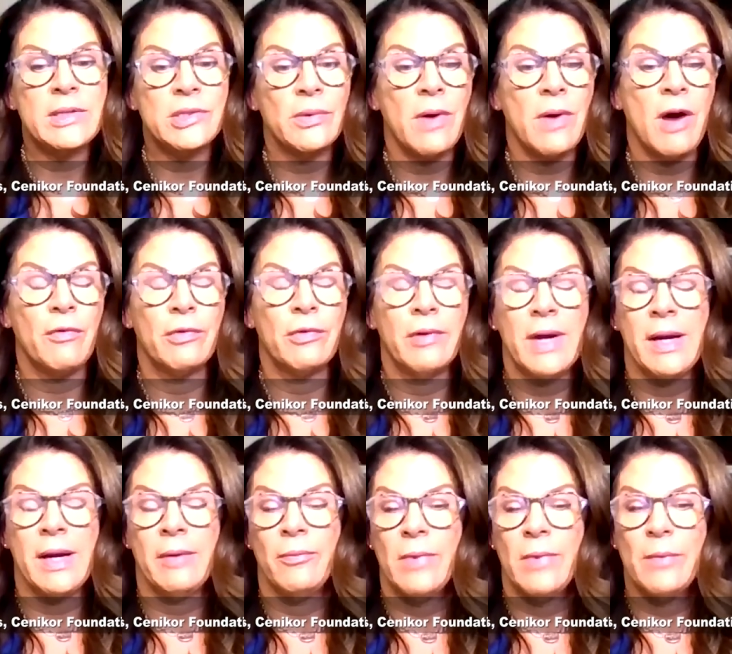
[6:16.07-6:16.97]
do offer
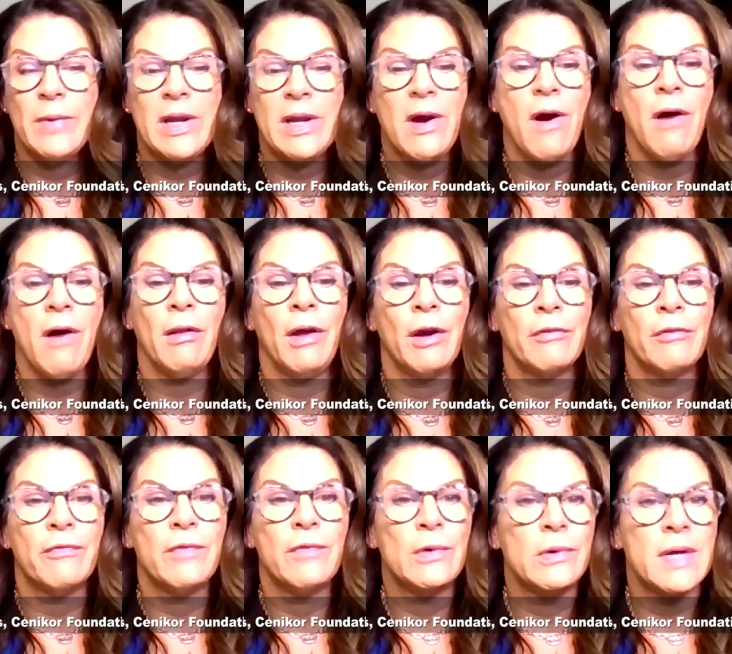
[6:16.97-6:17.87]
a, what we call
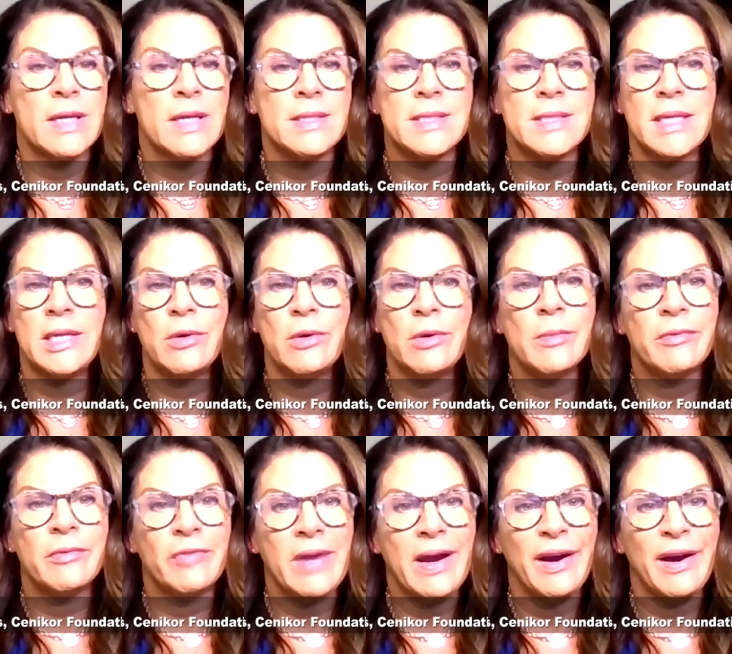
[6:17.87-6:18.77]
our full continuum
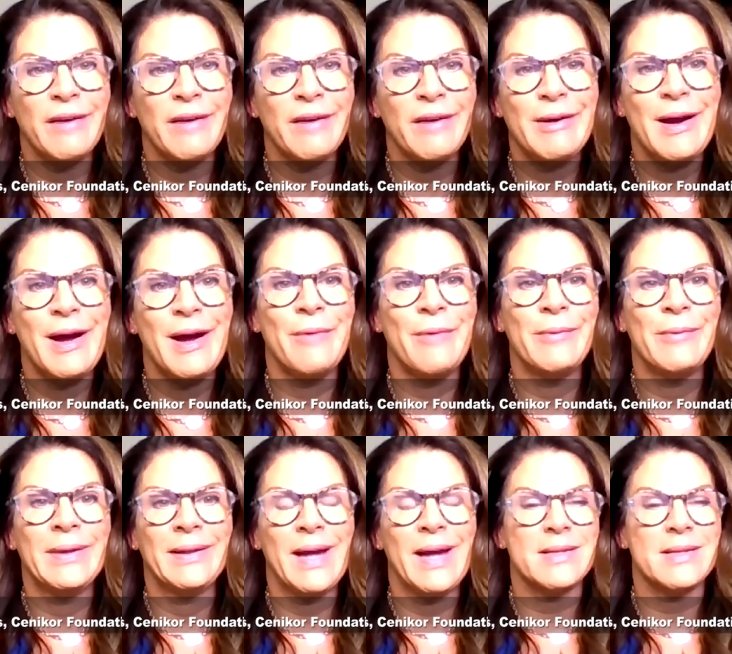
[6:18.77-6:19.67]
of care. Uh, we
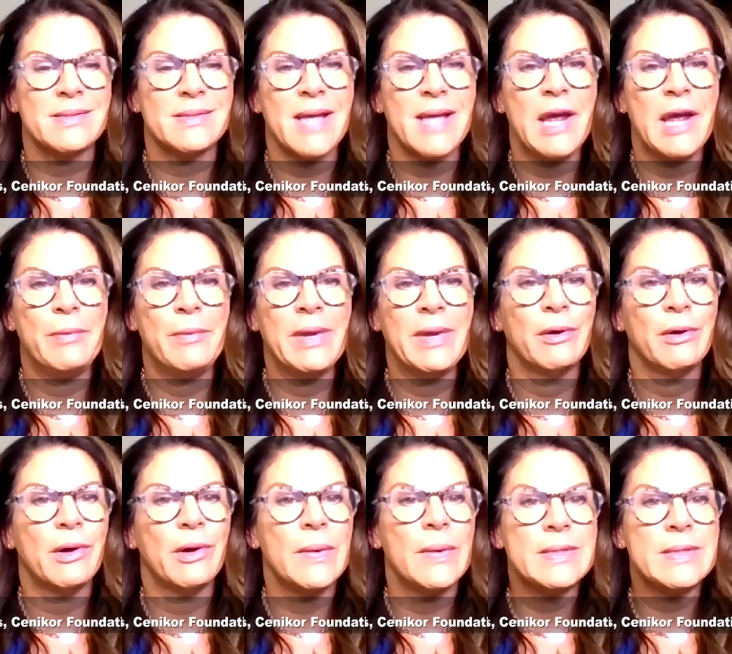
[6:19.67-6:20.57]
like to say we are
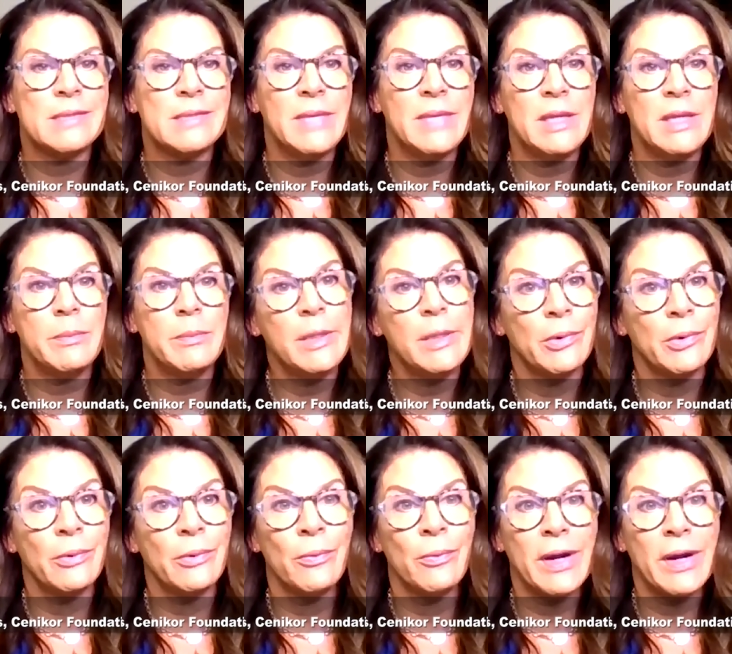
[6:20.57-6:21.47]
going to meet
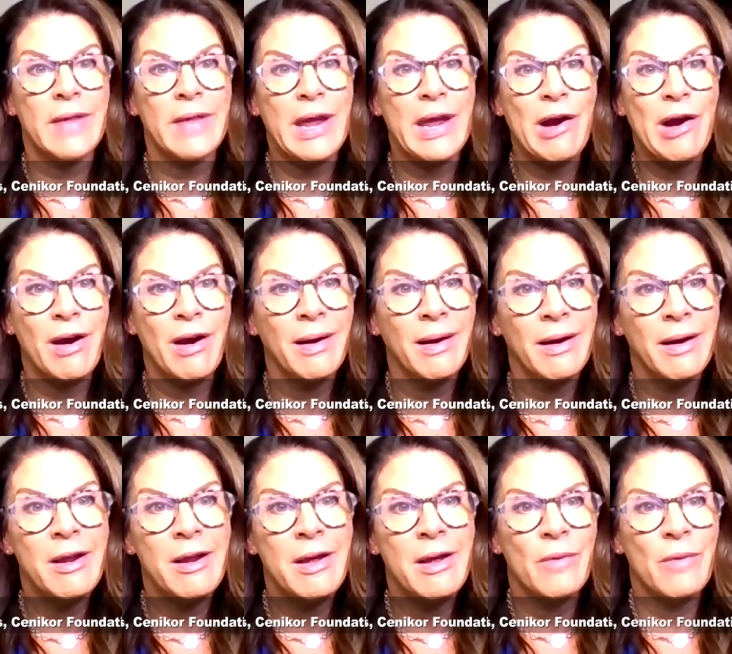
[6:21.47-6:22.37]
people where they are
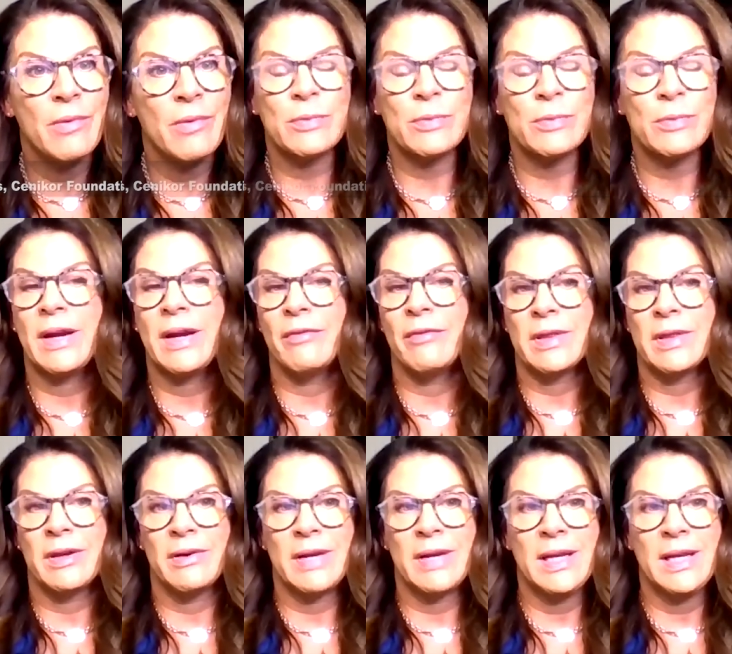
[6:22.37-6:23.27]
with whatever
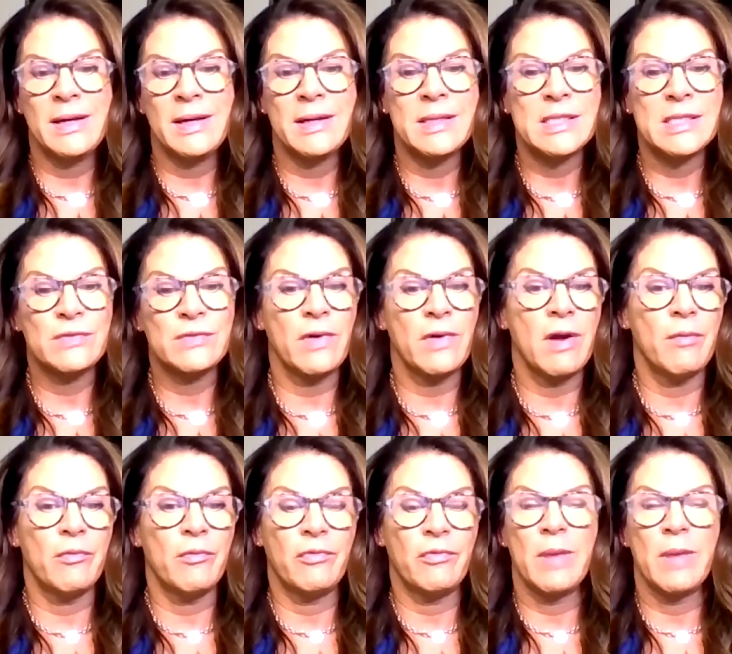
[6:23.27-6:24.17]
their need is,
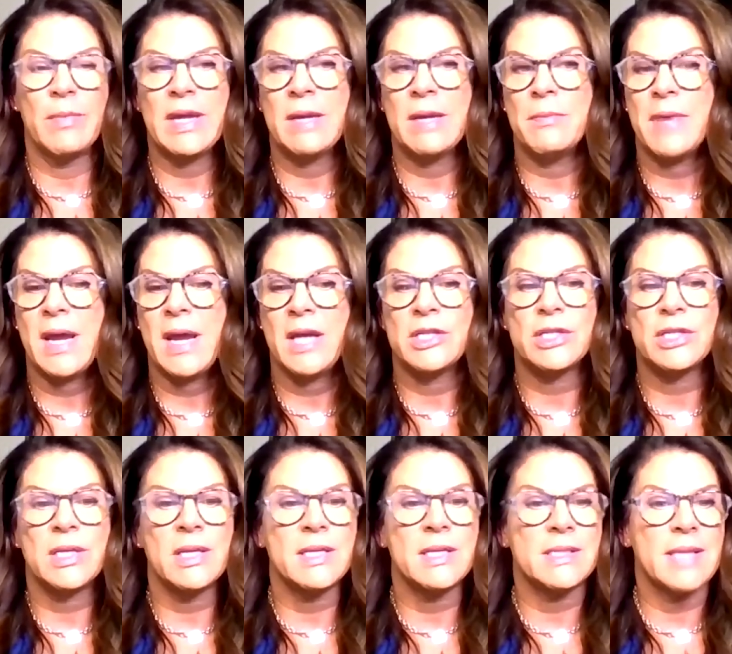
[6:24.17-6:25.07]
from, from
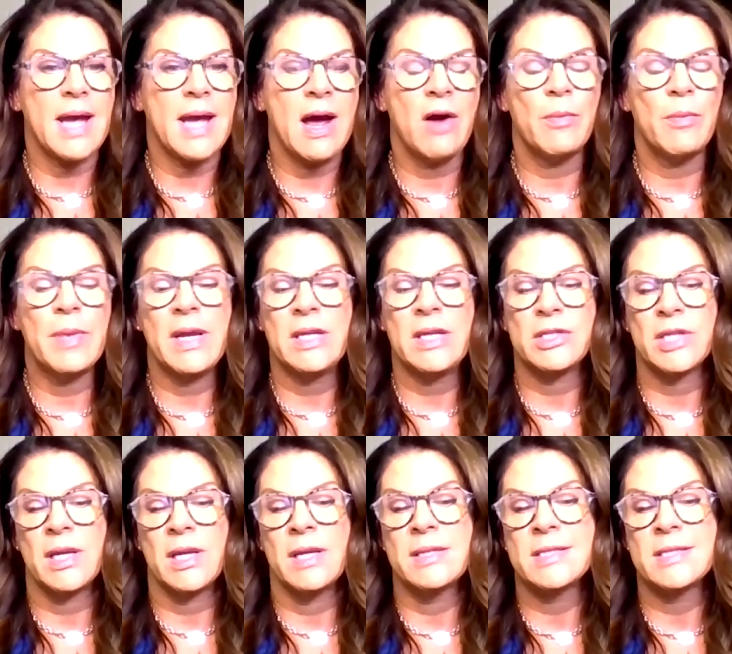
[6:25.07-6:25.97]
inpatient to
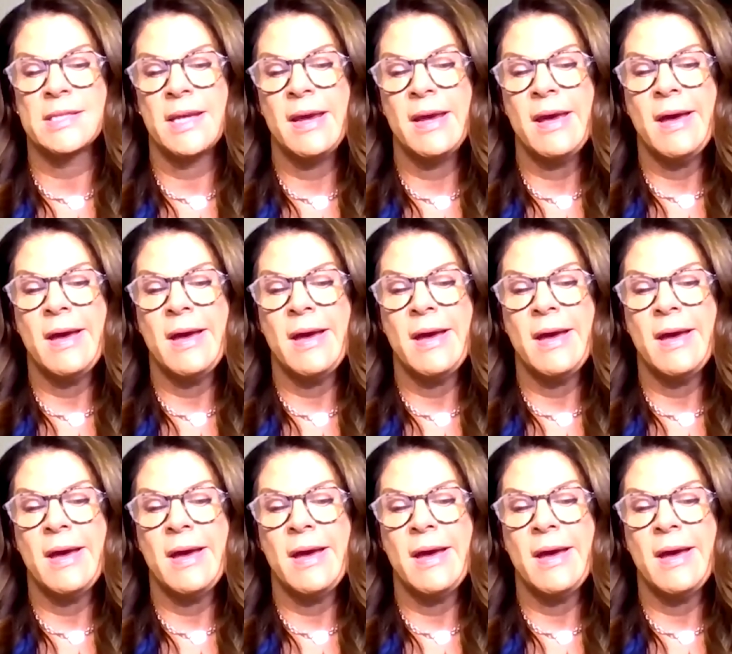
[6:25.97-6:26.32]
outpatient,